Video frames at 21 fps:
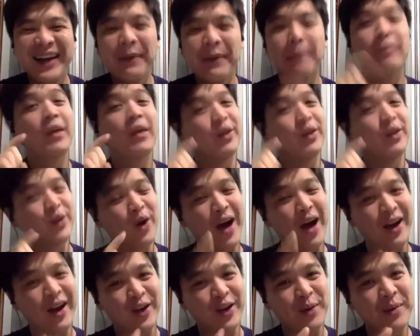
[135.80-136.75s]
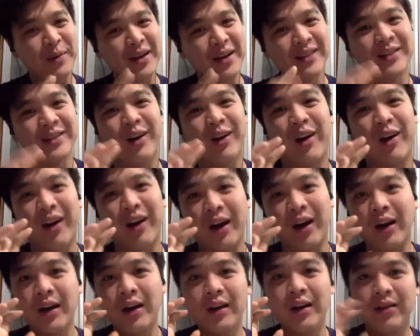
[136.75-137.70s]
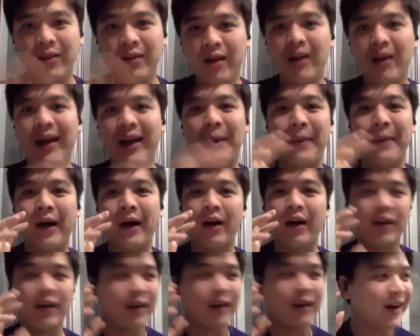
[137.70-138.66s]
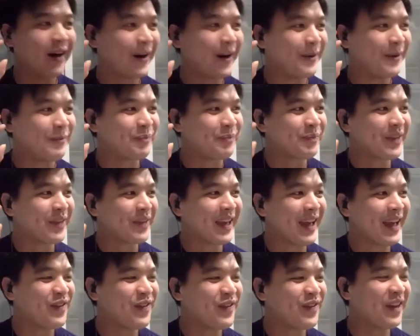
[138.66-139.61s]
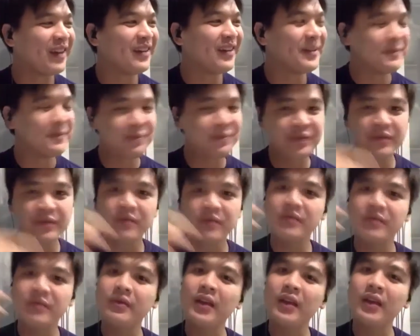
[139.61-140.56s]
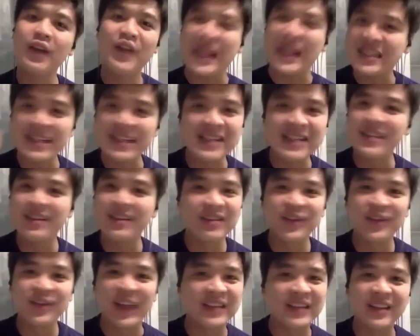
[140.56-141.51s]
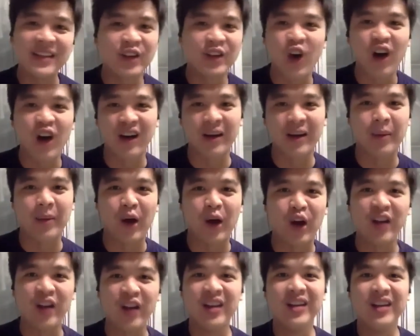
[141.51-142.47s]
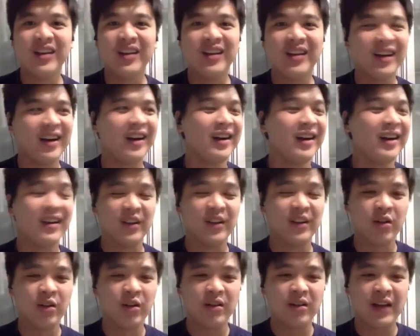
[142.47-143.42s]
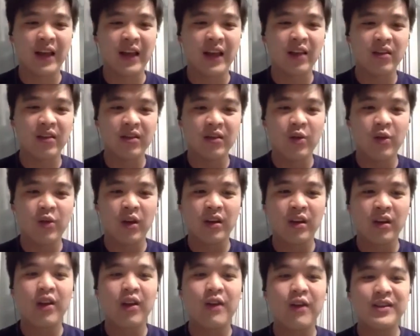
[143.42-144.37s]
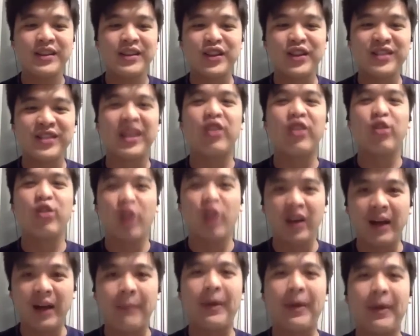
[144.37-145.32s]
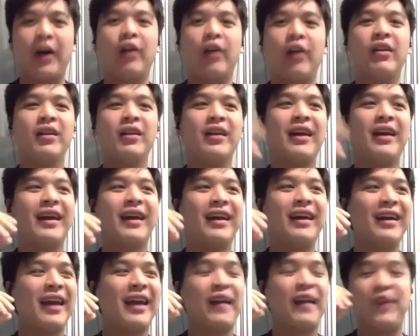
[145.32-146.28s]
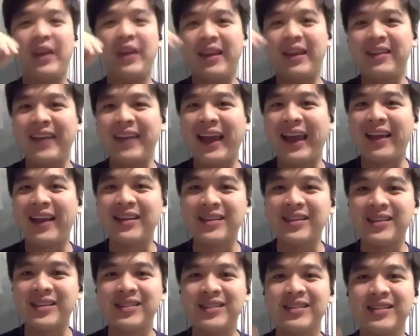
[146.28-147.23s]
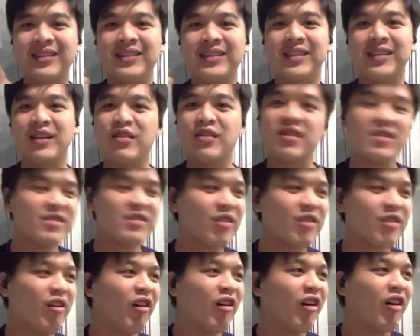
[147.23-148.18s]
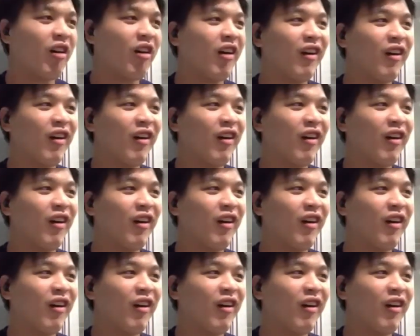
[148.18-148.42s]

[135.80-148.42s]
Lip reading: no argument or not about having fancy talk about like quality conversations are not about having intense discussions or